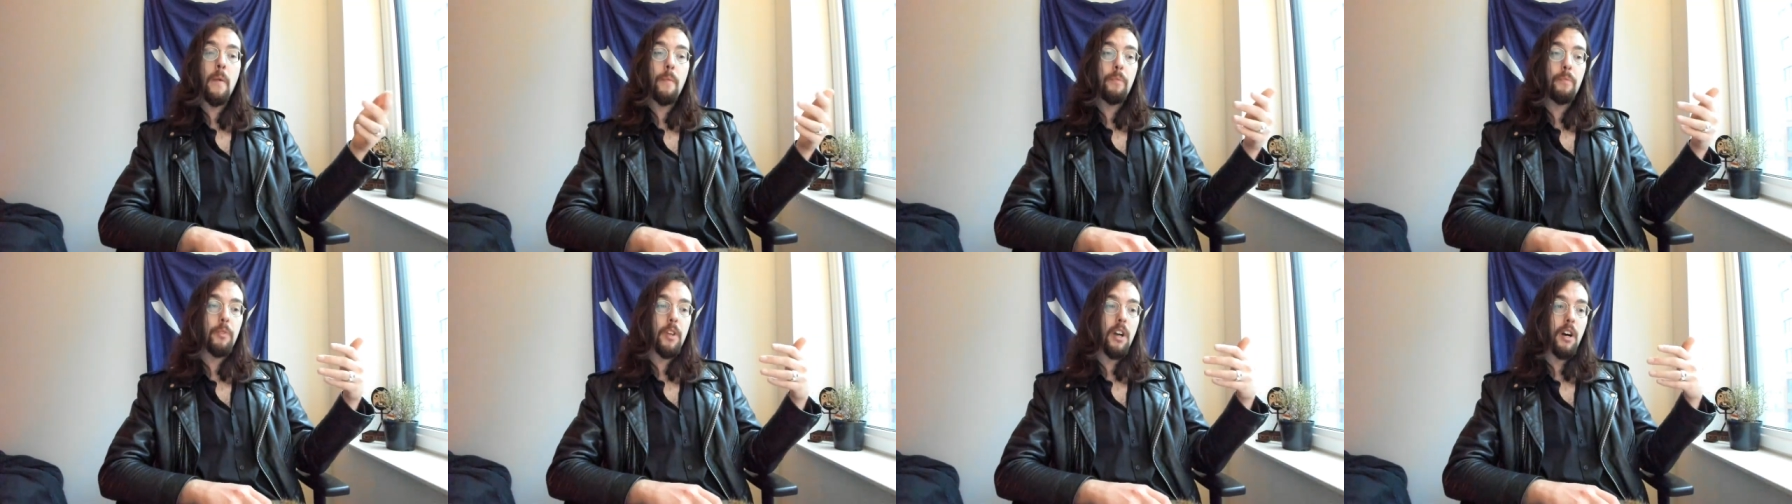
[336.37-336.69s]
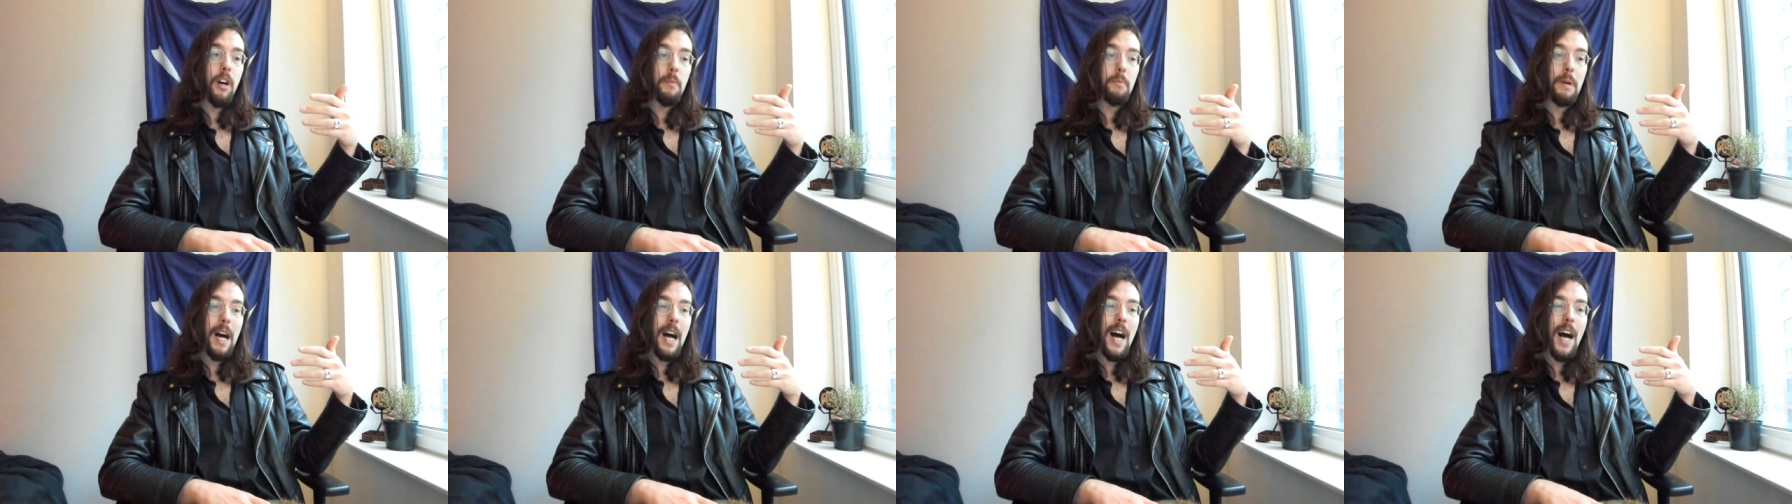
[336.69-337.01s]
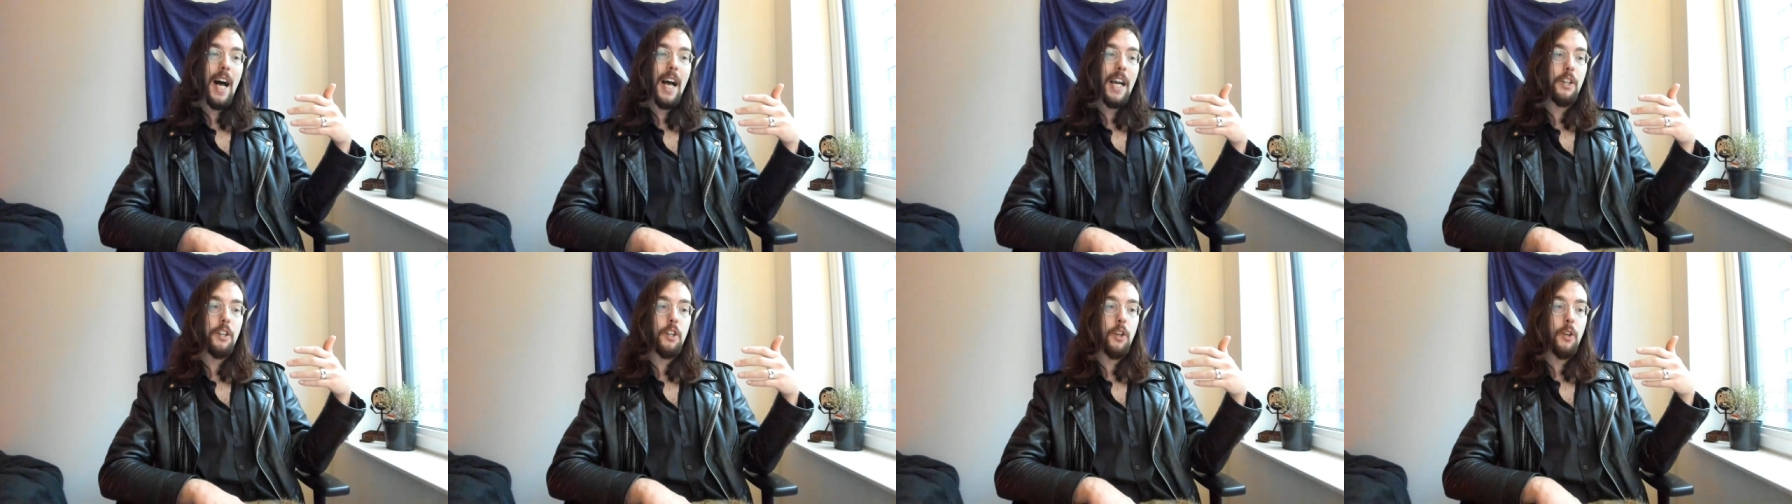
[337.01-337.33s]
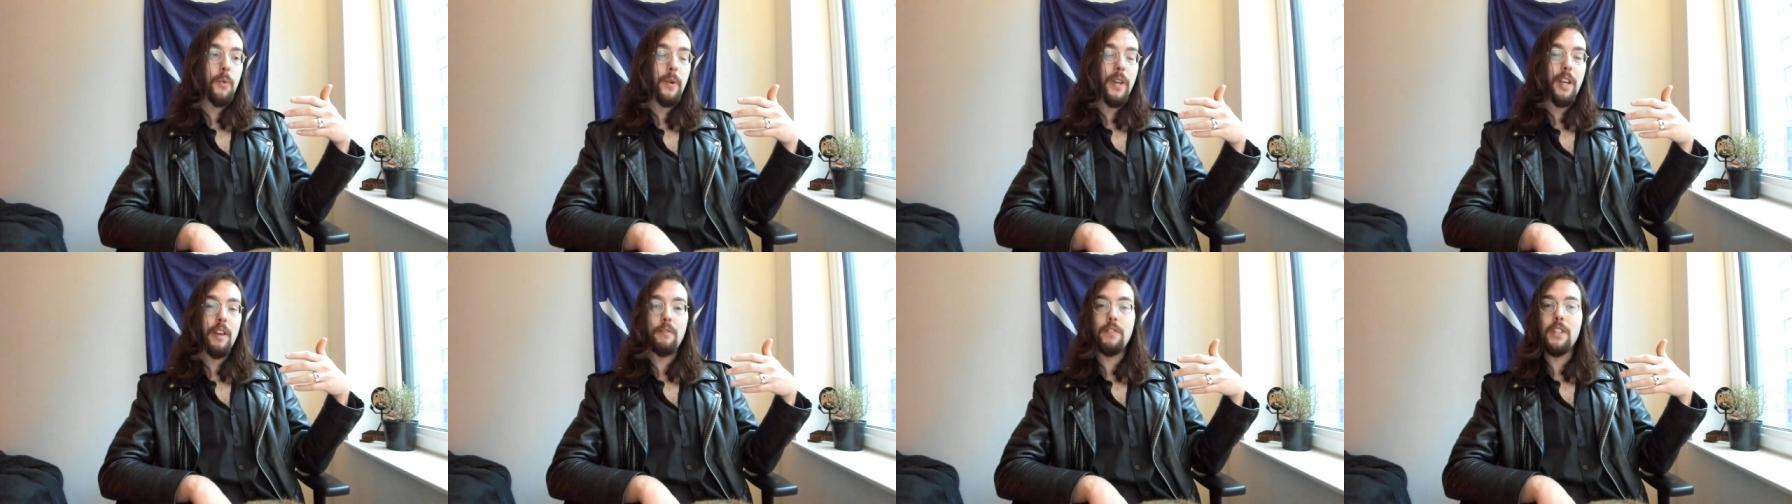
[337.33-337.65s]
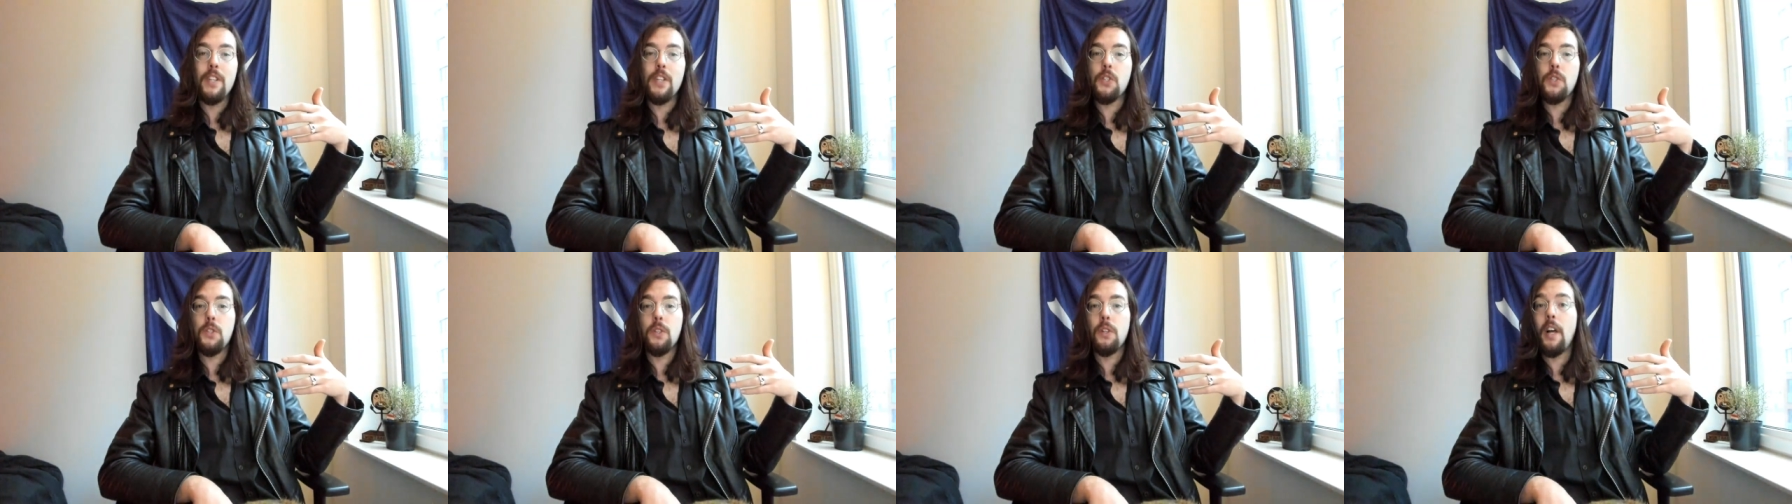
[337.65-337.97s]
um, a high degree of
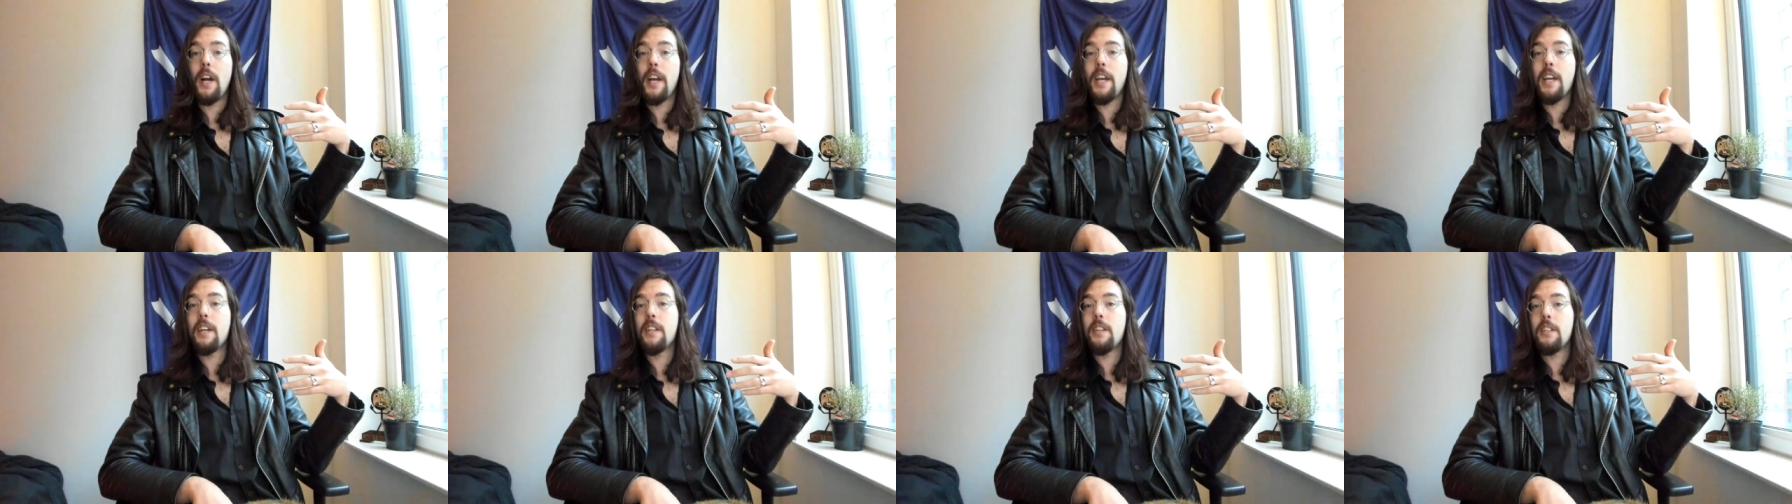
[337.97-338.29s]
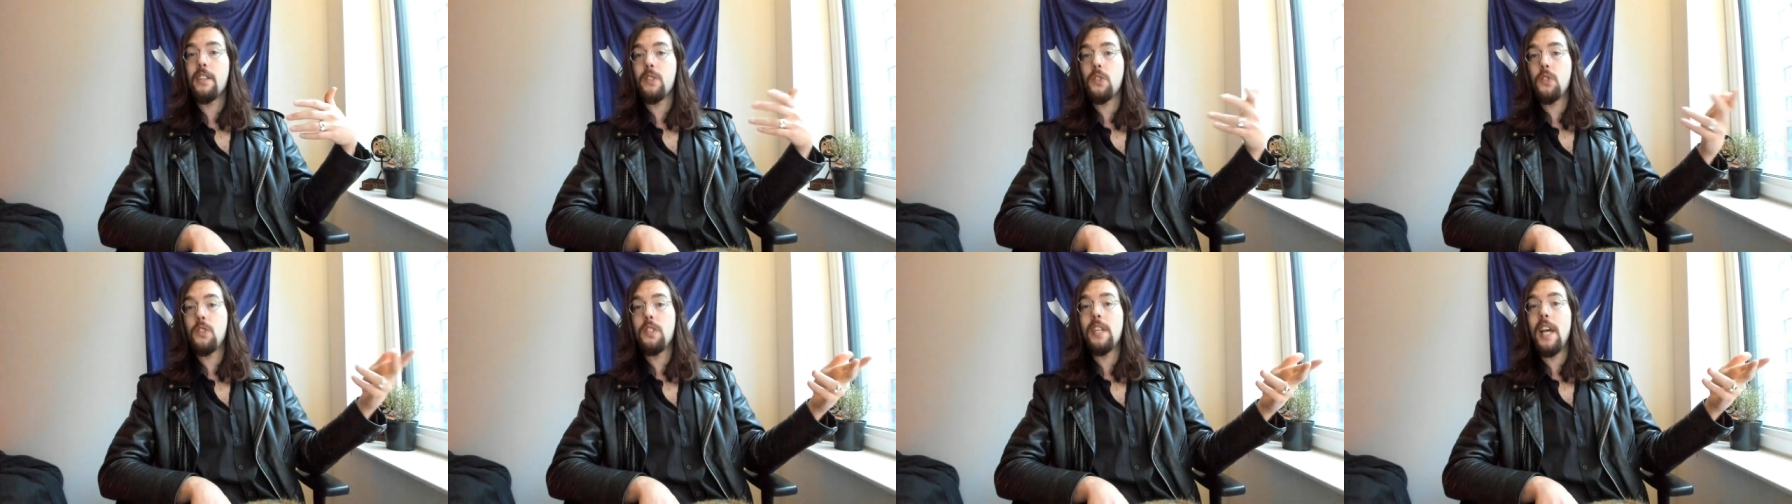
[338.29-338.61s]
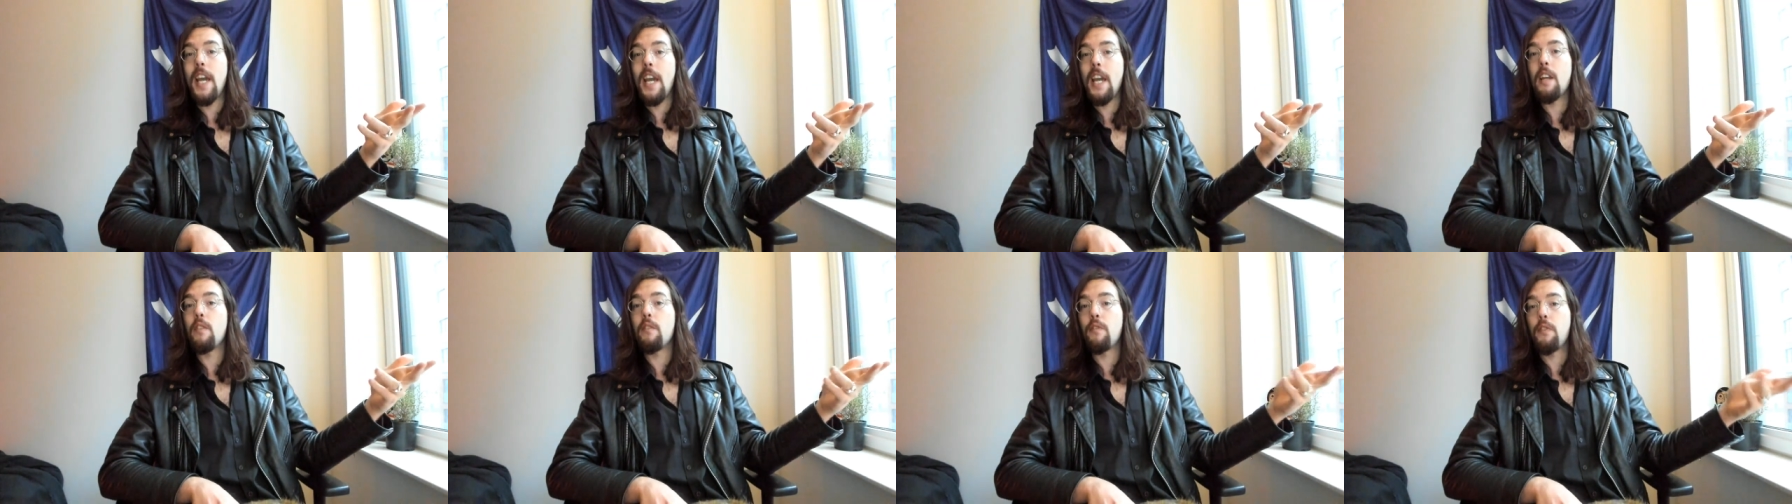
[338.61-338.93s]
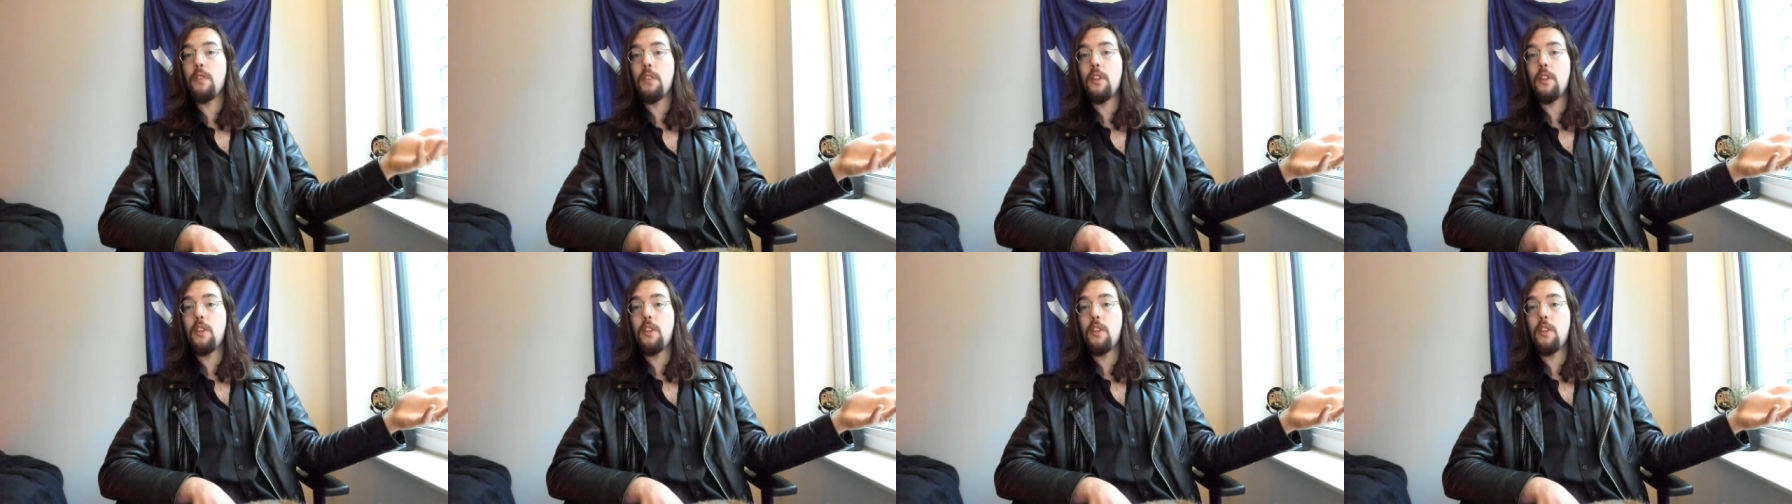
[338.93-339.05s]
dislike and disdain for